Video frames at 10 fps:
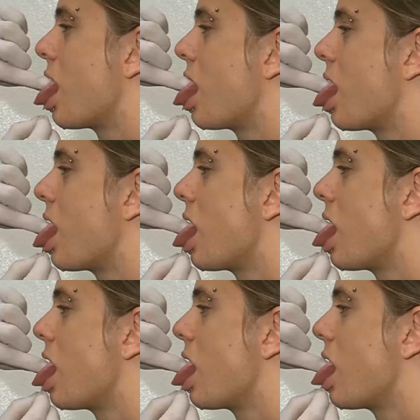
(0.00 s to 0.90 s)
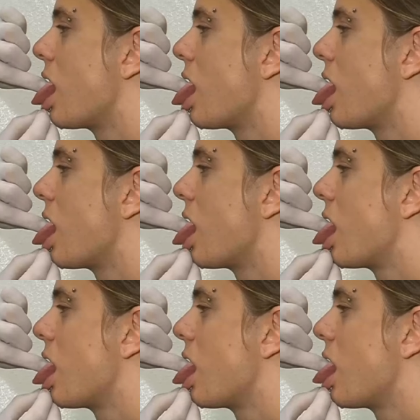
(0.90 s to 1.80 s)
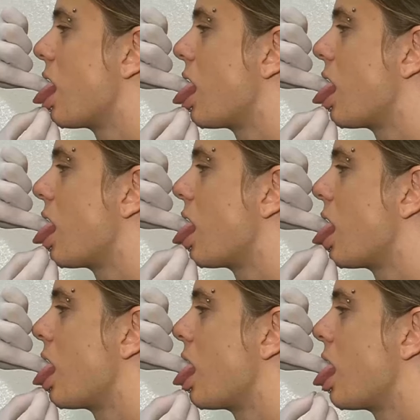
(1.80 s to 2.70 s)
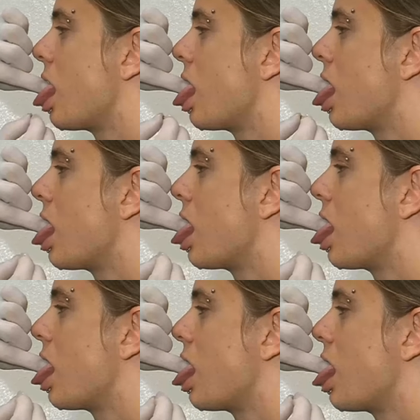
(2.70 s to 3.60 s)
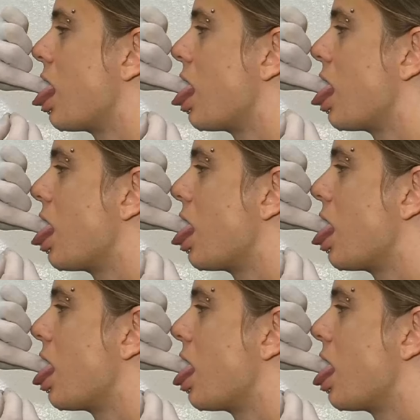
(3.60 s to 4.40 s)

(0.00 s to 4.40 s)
No one is speaking in this clip.